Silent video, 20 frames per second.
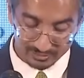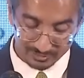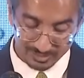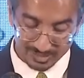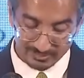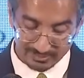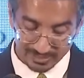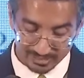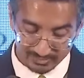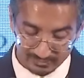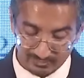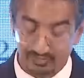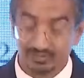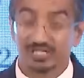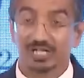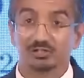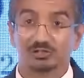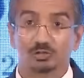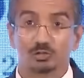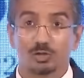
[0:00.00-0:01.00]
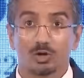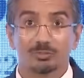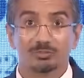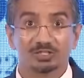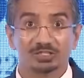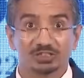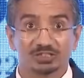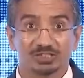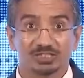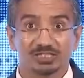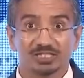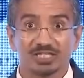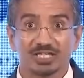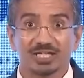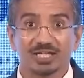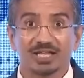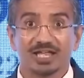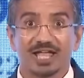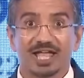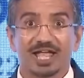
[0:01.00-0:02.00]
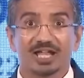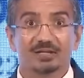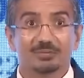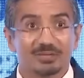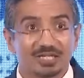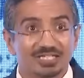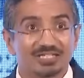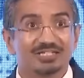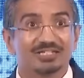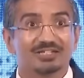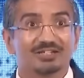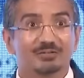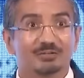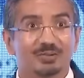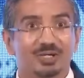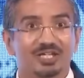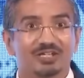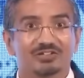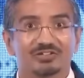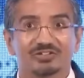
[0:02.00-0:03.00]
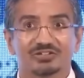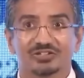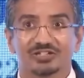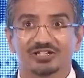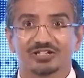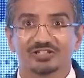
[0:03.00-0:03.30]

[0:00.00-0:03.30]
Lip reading: Bank for International Cooperation, and in many ways,